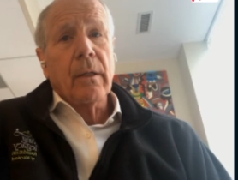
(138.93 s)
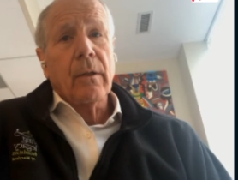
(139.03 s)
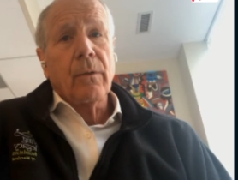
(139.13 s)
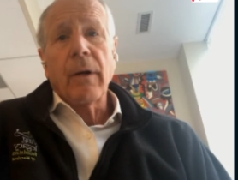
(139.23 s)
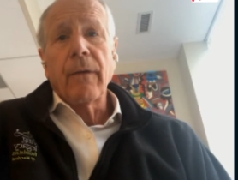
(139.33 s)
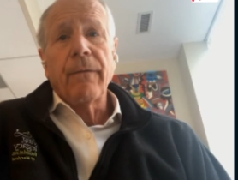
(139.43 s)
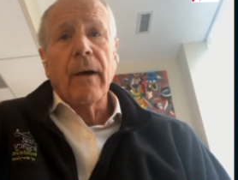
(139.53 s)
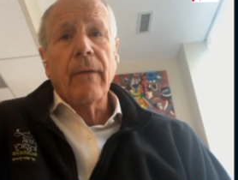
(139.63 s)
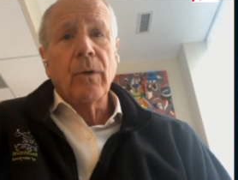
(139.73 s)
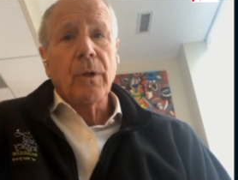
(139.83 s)
uh,
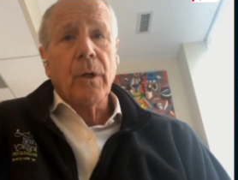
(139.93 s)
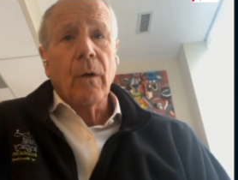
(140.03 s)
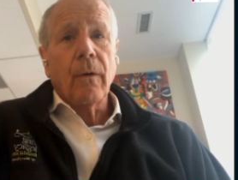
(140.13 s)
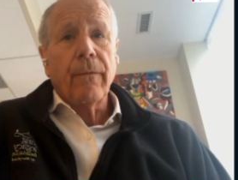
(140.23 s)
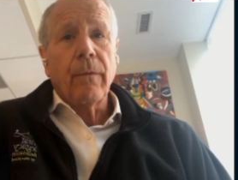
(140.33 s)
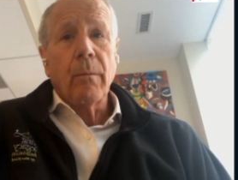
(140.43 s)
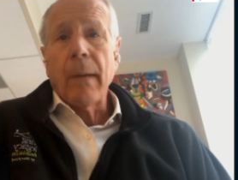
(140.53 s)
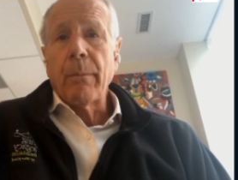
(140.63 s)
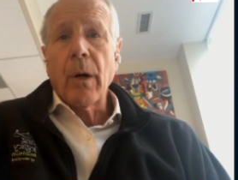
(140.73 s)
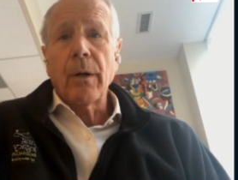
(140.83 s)
twenty-five years ago for
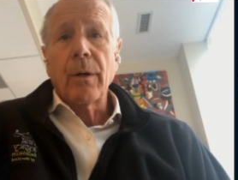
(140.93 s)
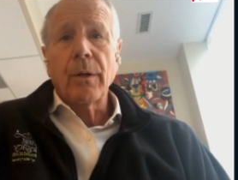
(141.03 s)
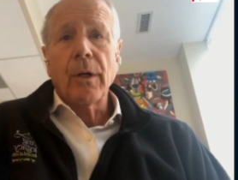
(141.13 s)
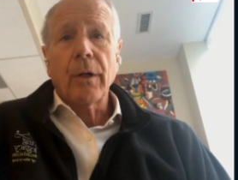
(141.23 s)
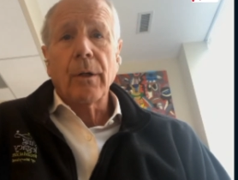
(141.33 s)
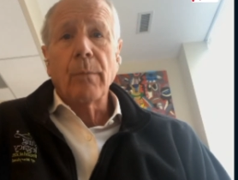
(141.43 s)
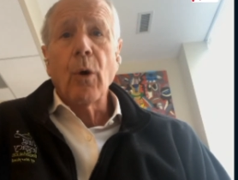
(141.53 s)
my partner, Doctor